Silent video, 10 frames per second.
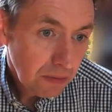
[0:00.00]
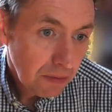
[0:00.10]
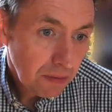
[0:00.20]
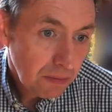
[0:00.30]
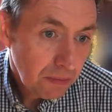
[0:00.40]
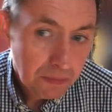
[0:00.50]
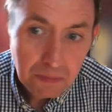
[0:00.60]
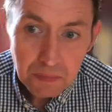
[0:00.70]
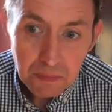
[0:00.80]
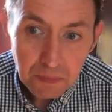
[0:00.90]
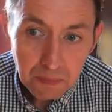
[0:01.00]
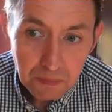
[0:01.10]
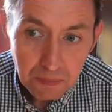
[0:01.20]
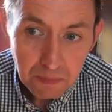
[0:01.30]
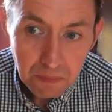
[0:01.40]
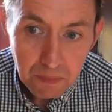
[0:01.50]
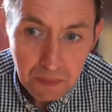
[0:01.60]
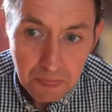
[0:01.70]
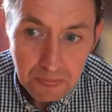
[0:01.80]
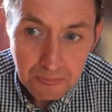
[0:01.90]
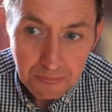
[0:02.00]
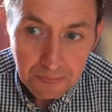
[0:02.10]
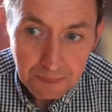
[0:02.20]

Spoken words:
Yeah, I mean that is correct.